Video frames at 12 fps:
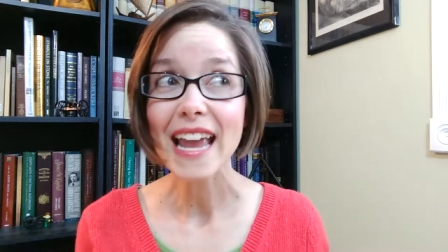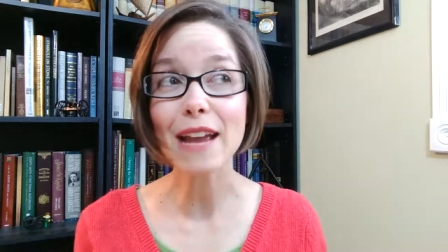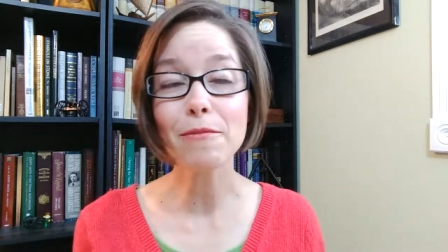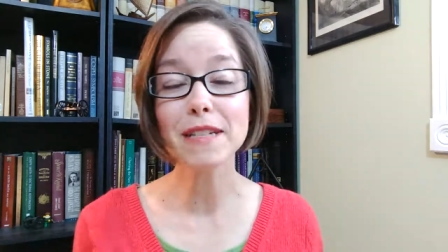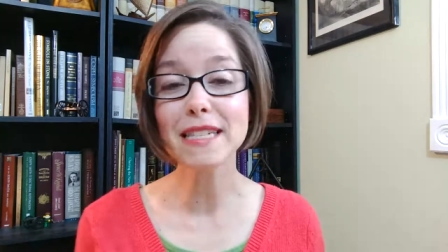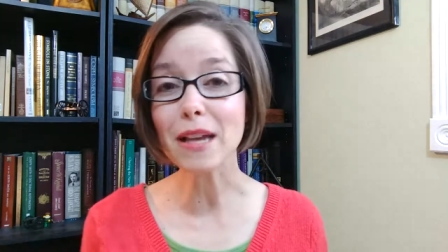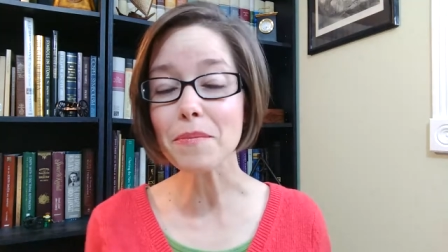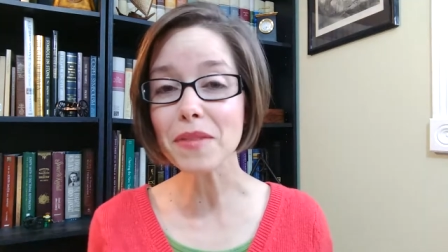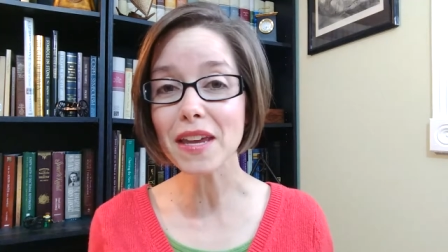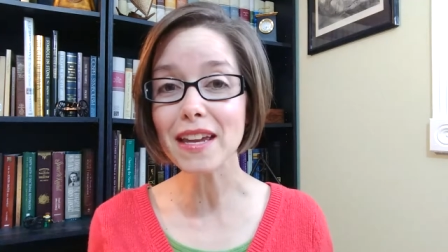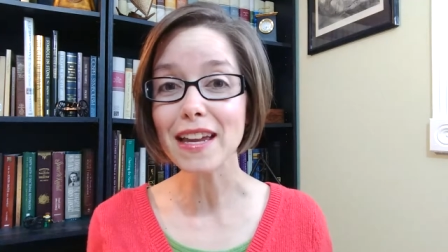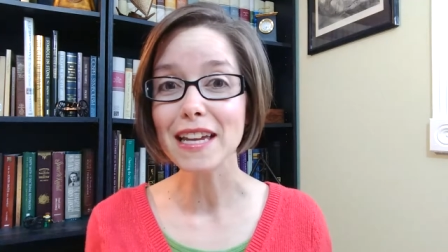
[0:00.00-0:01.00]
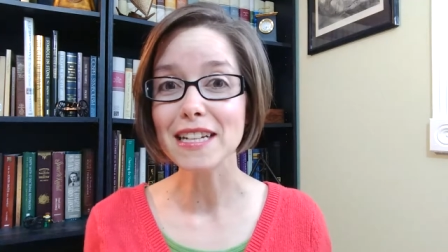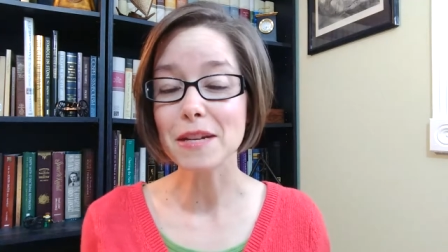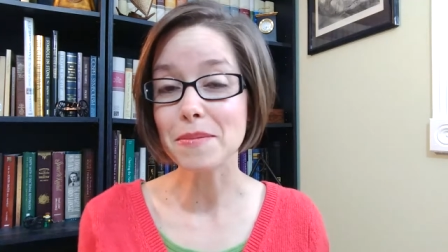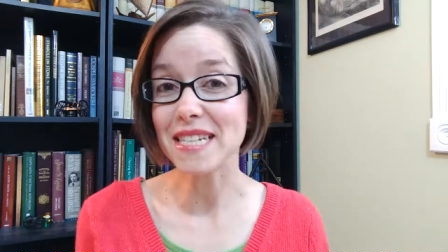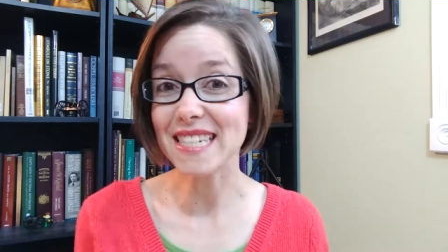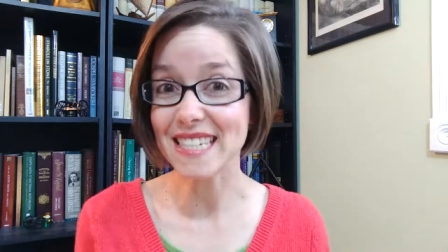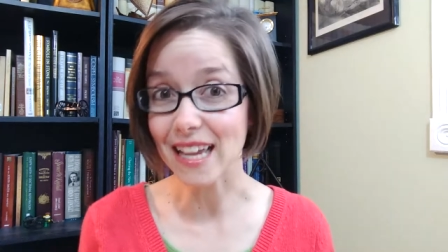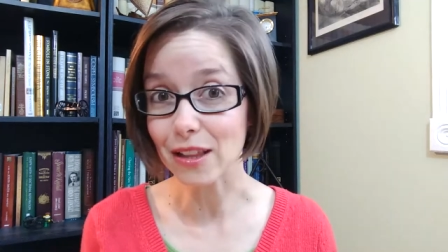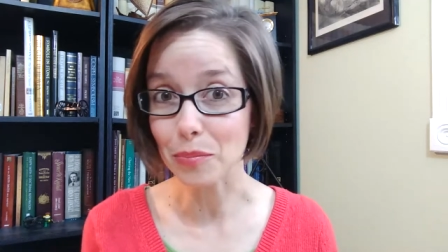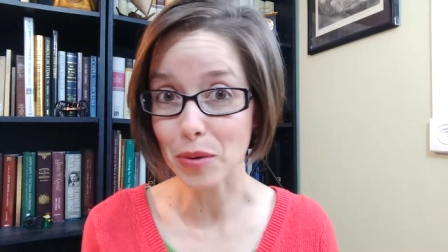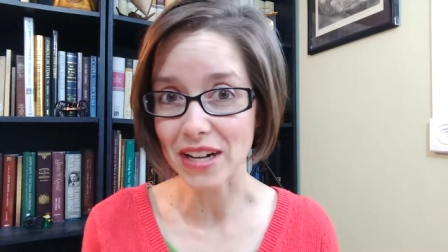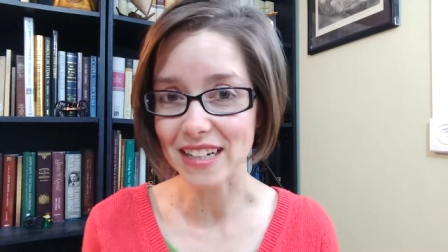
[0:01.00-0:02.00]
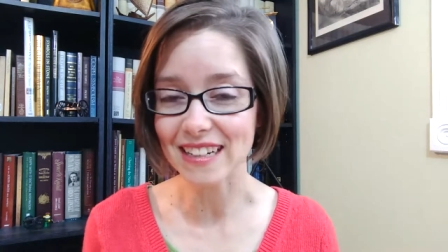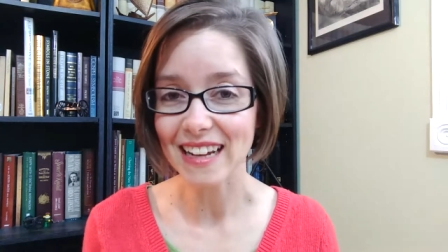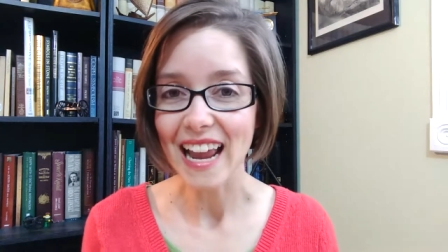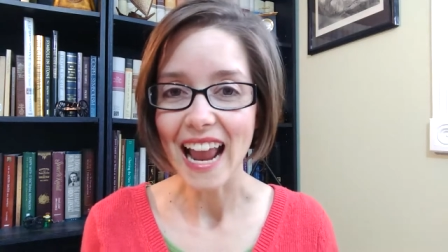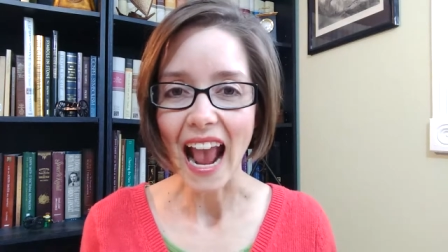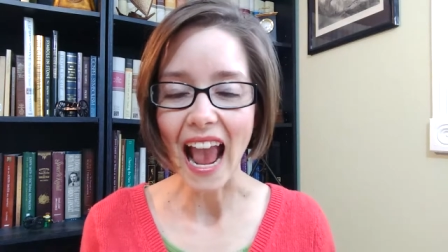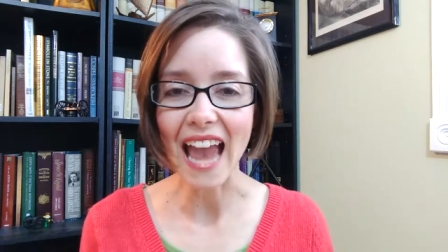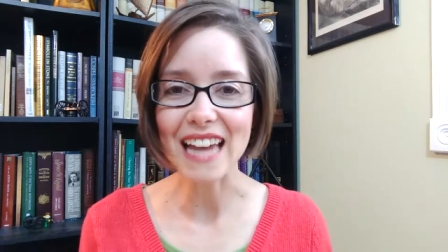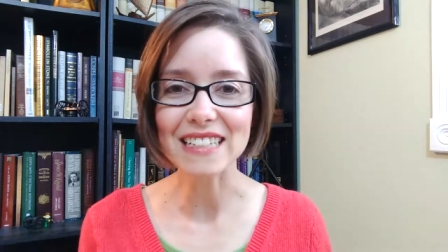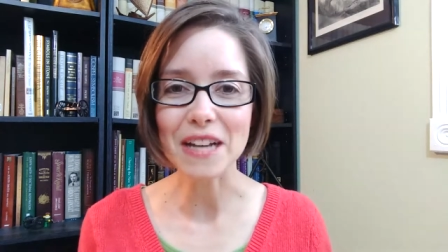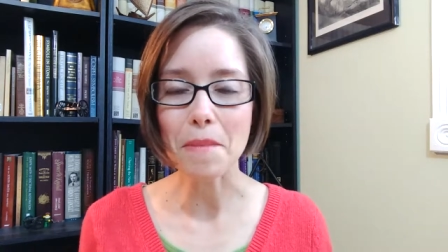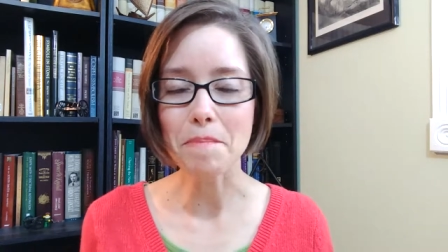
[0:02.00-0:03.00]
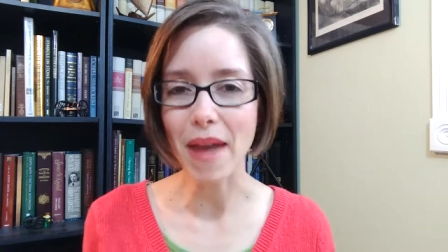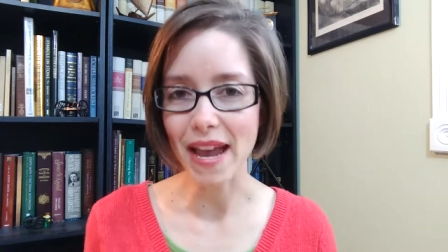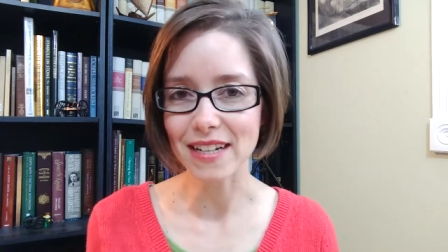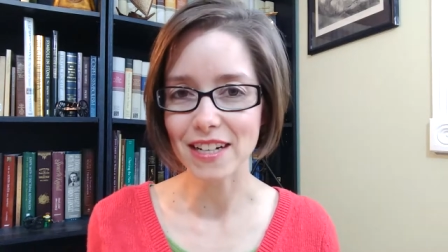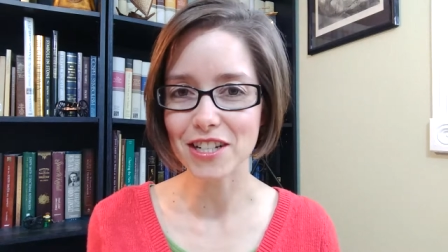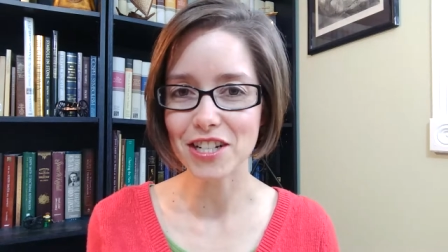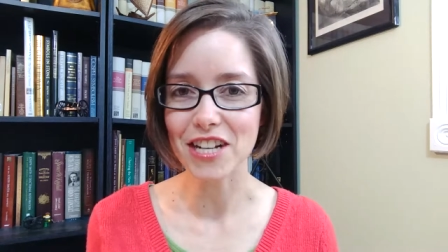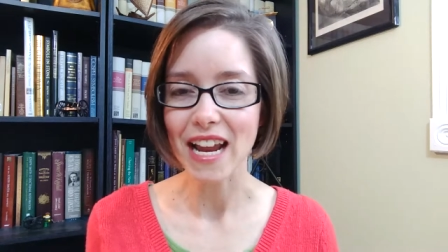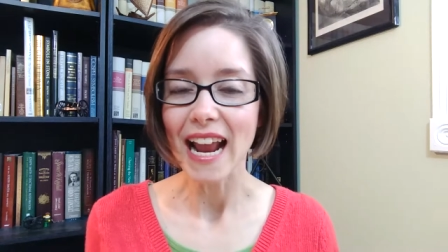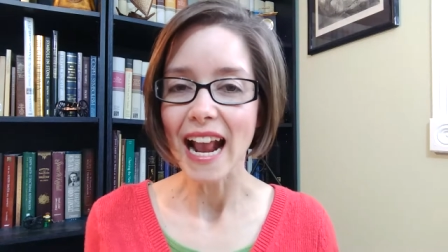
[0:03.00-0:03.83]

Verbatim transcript: It was something to be celebrated and managed.